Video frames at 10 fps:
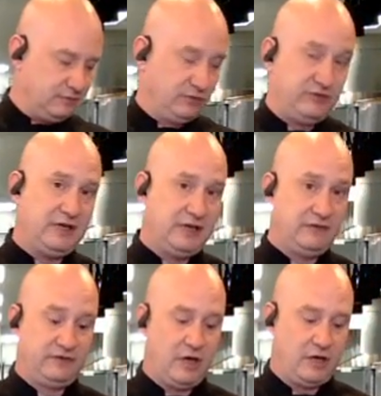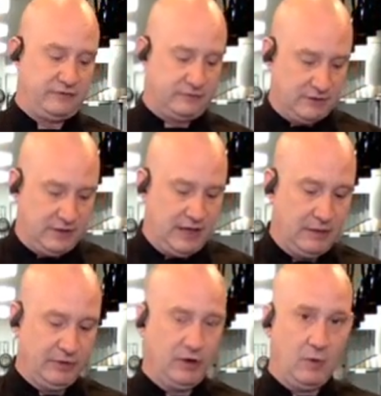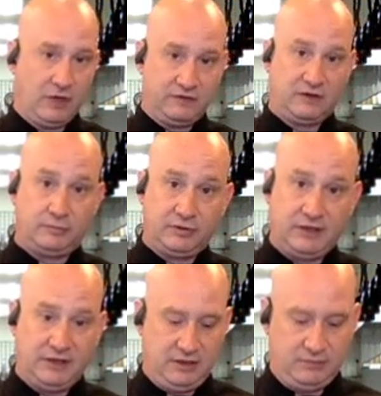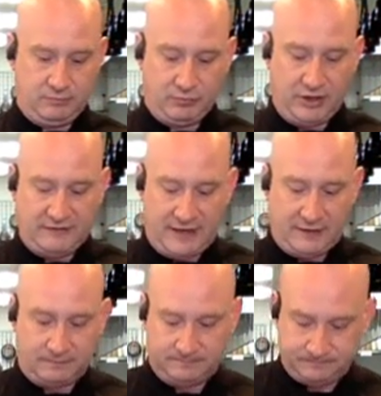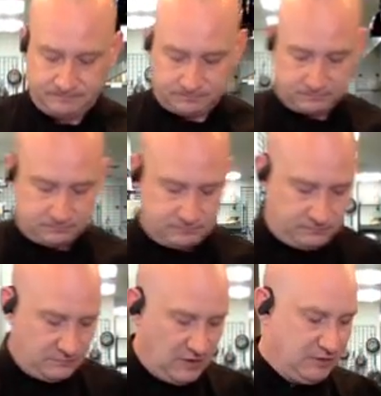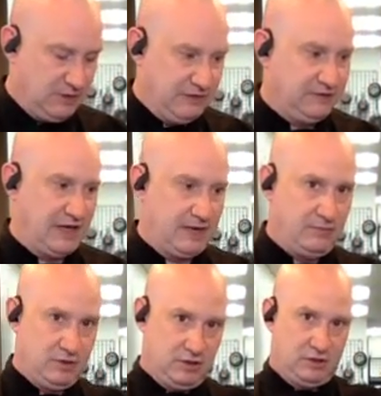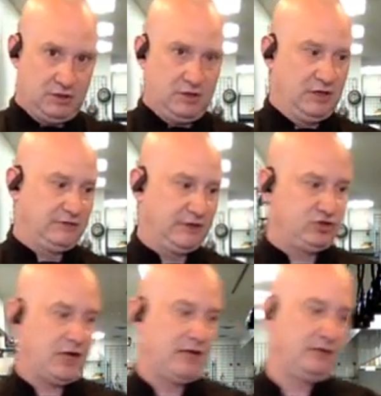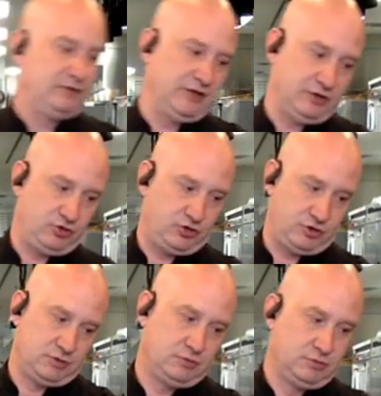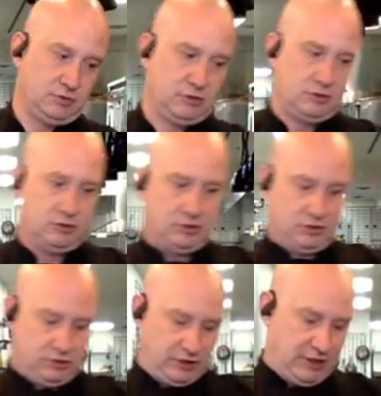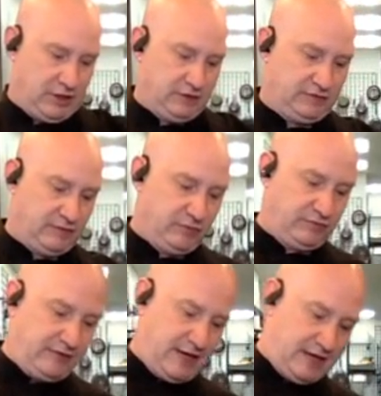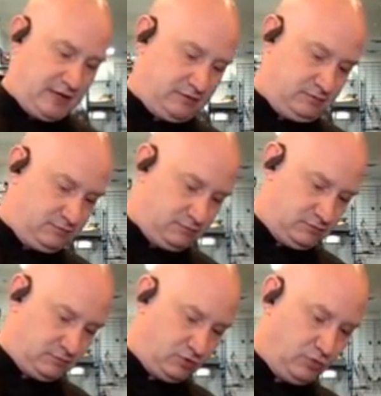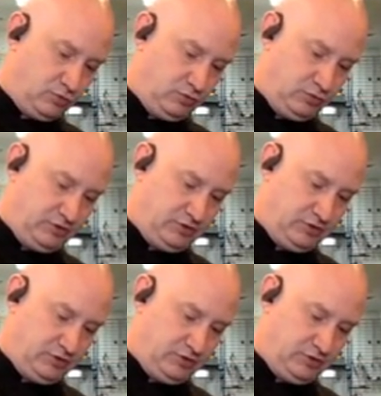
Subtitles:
tortilla in sauce, and we don't want it to completely break down. In the meantime, I've got a shallow dish and some of that cooled